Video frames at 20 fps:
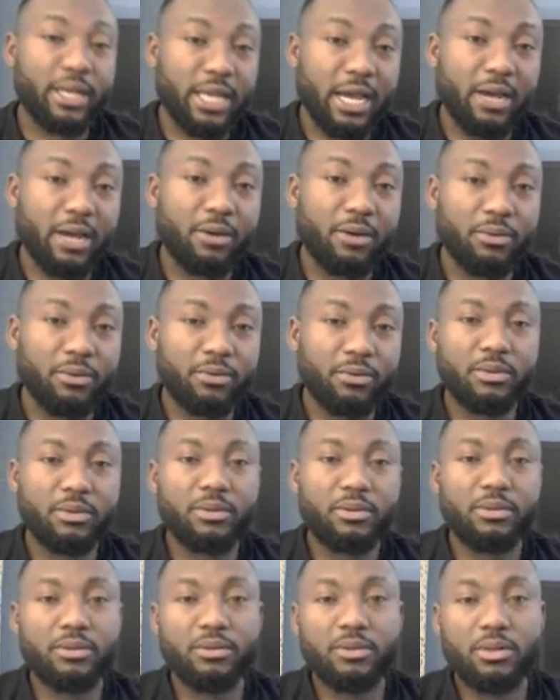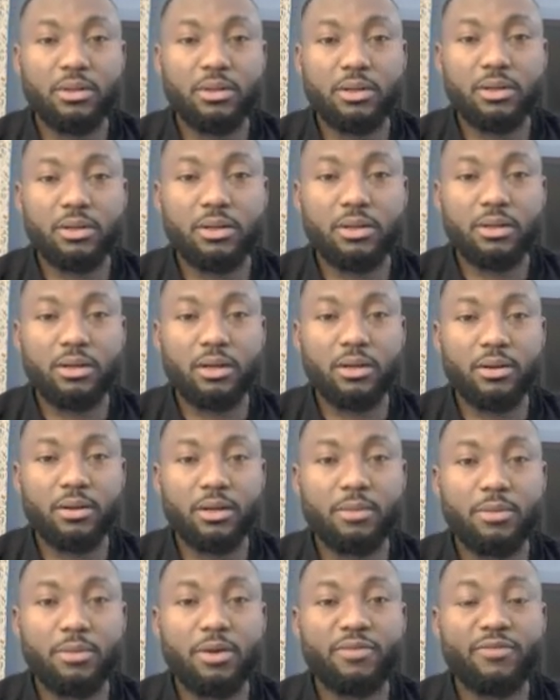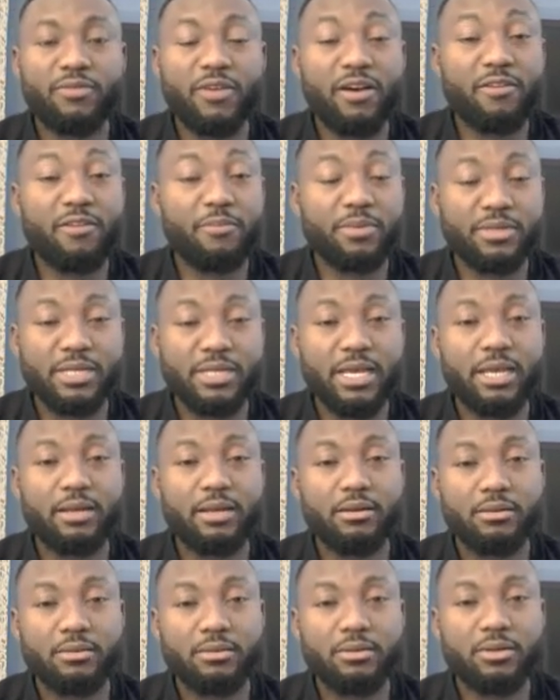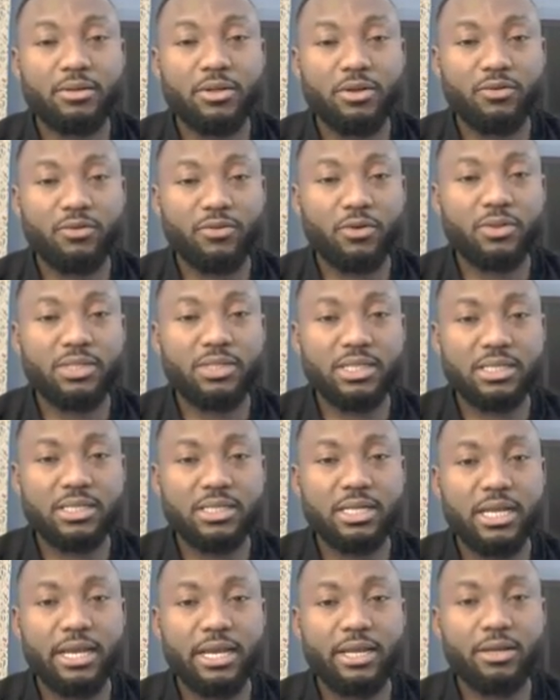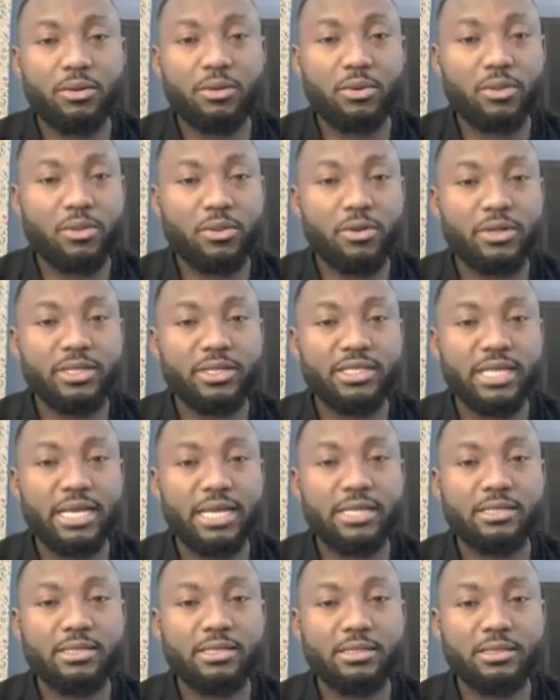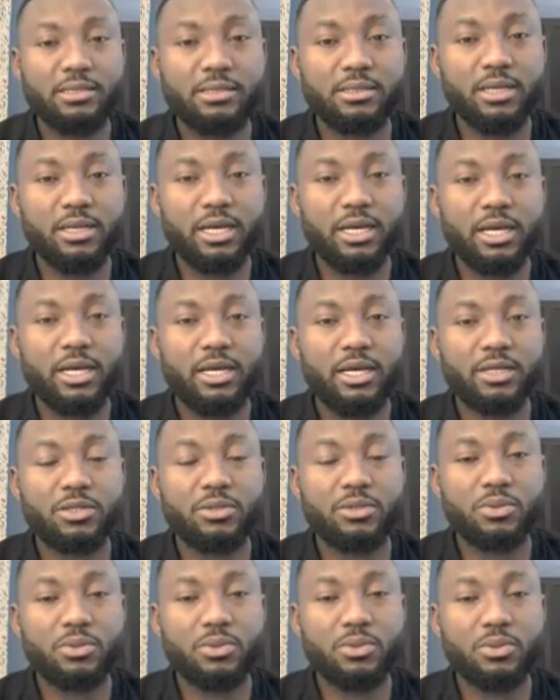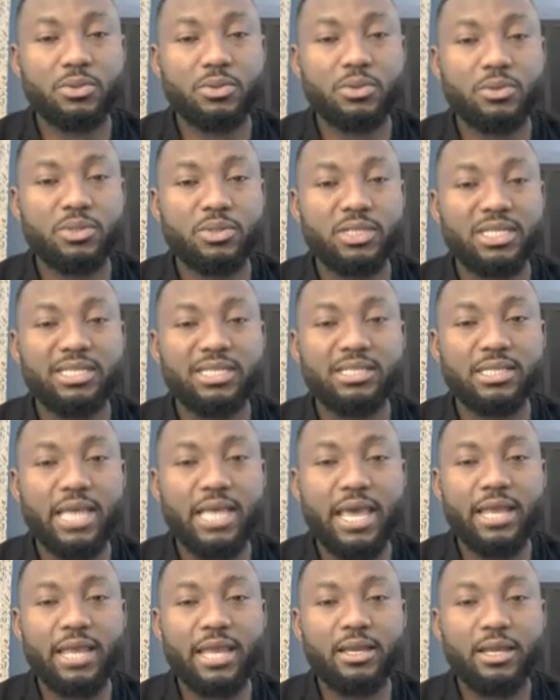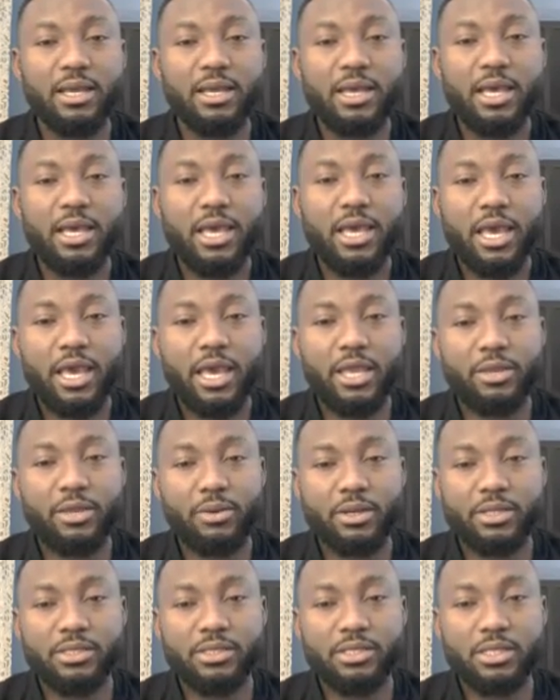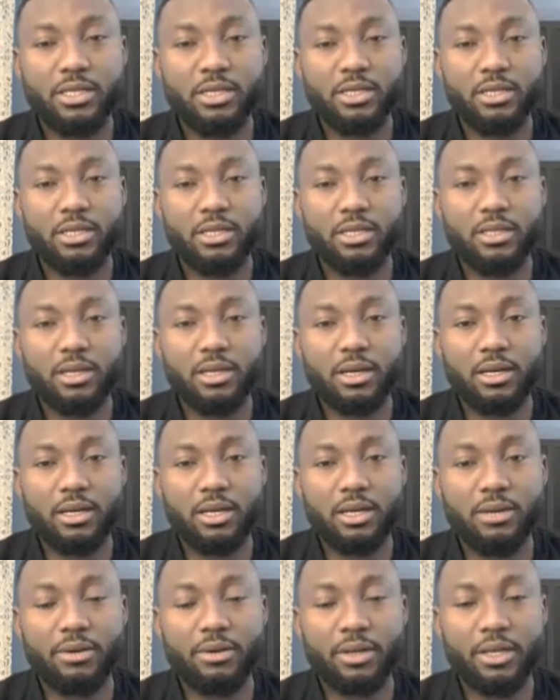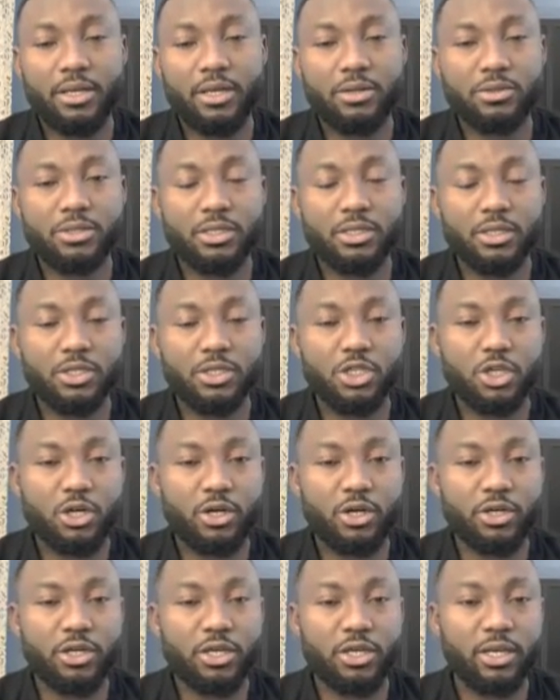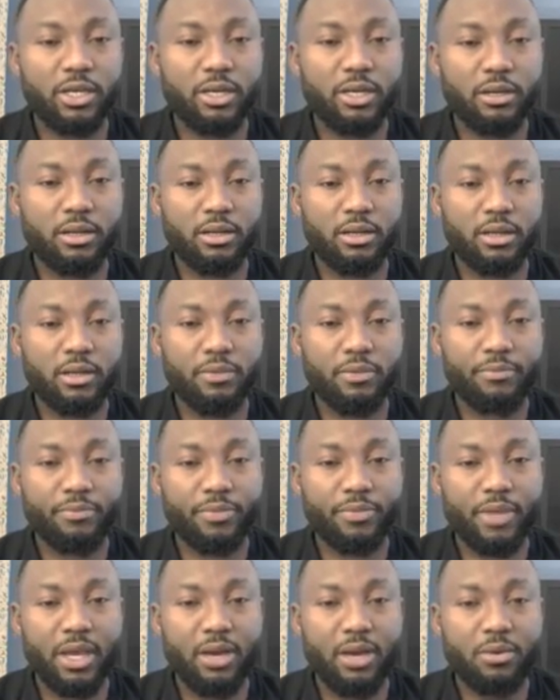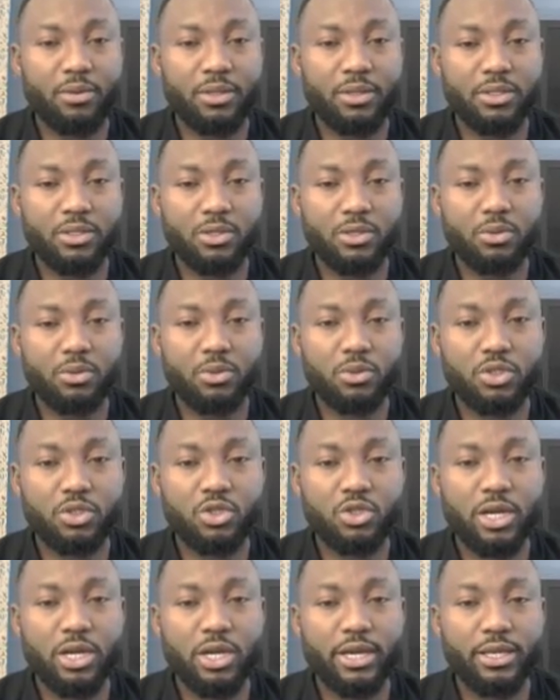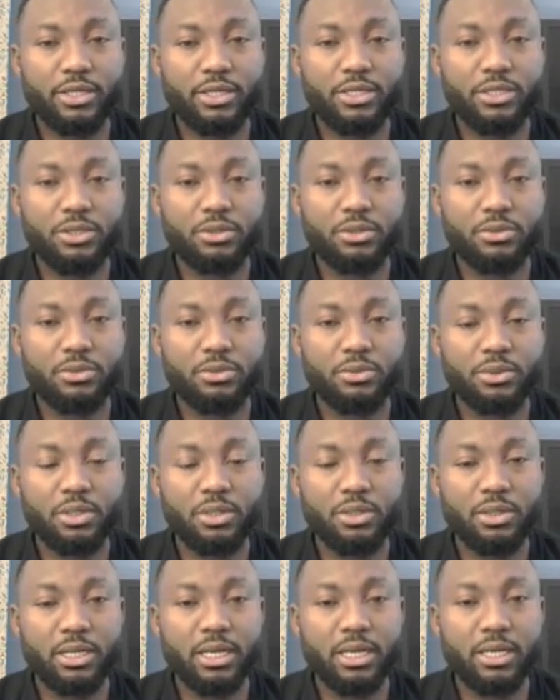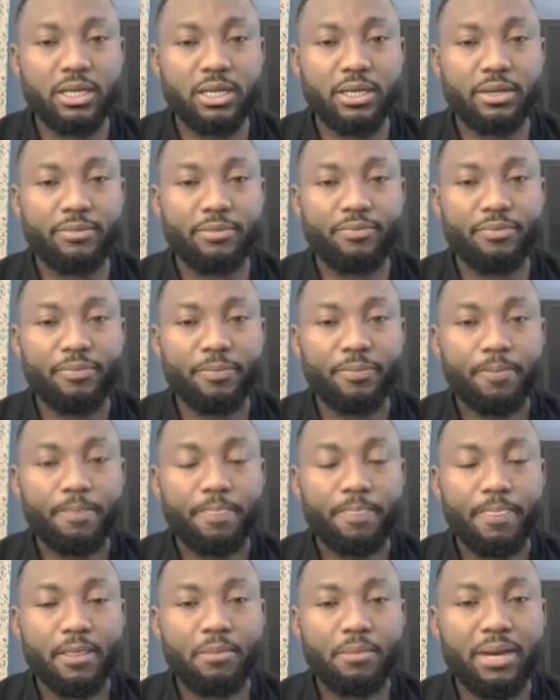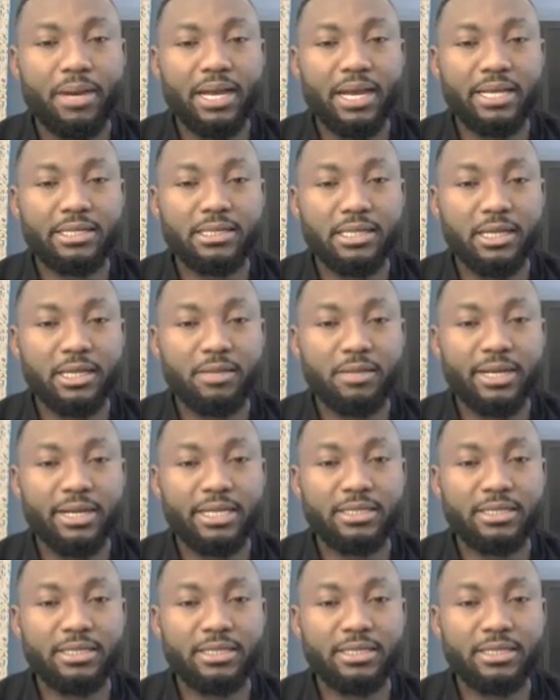down about 5%. 469 or 30 cents to 610, and you can see our candlestick chart here. How the stock was trying to kind of buy sell